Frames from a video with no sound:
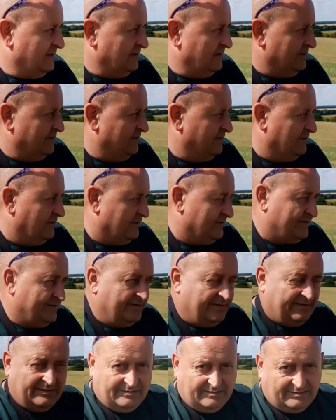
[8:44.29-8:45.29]
Not
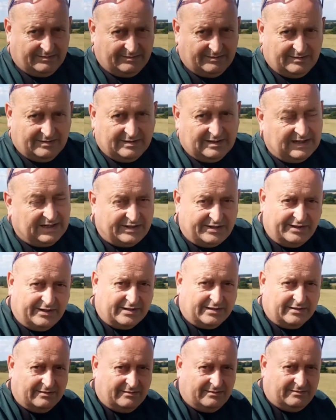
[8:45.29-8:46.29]
unless you
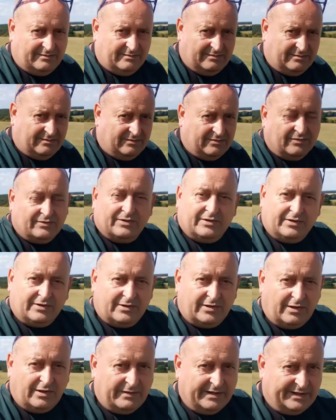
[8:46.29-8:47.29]
can sort of
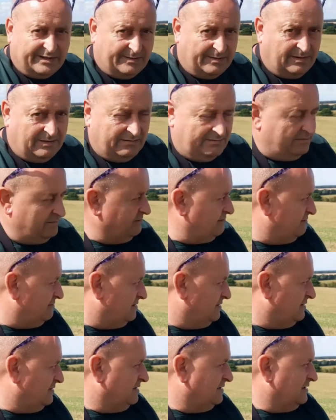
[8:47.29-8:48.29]
grow it
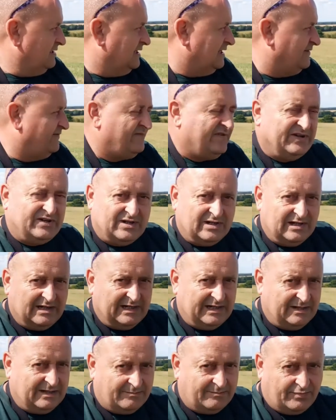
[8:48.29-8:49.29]

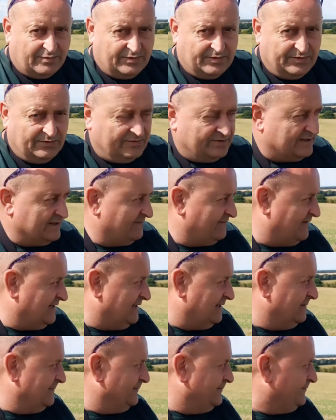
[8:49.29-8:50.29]
efficiently and productively.
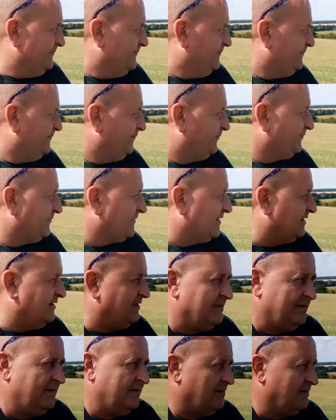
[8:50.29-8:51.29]
And
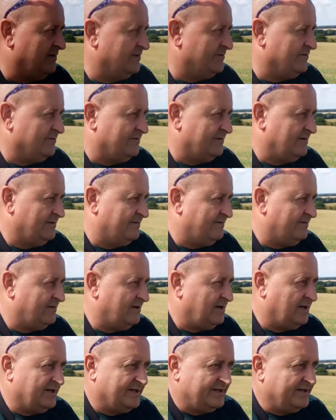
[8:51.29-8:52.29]
there are sort of a
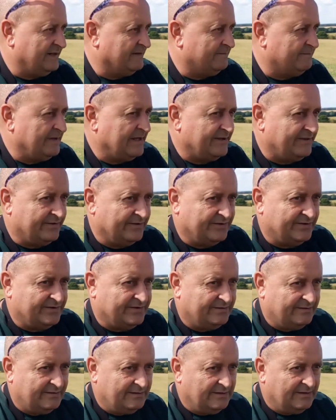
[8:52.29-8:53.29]
variety of methods.
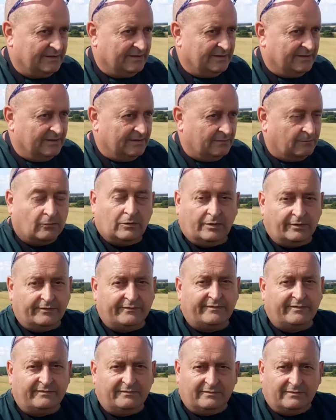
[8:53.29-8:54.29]

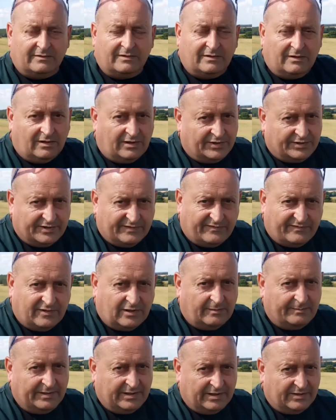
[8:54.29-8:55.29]
One larger
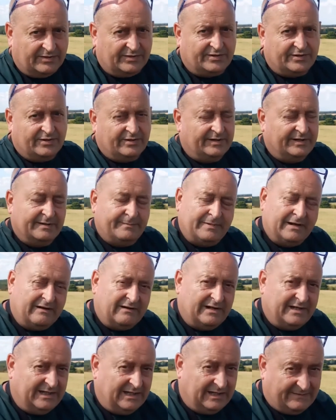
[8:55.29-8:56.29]
farming concern
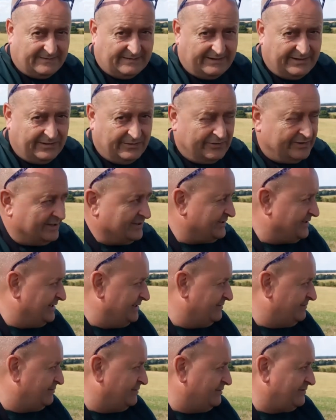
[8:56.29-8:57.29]
apparently is very good at it,
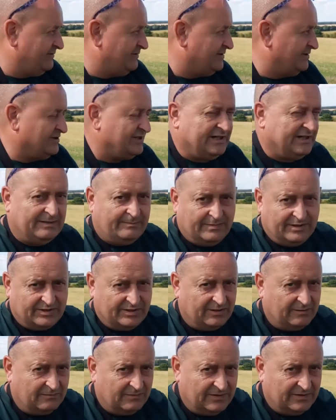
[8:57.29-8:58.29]
but to Jim it's
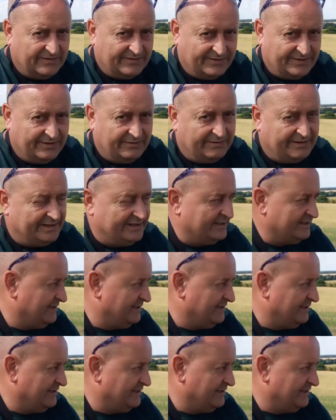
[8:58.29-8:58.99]
not worth doing it.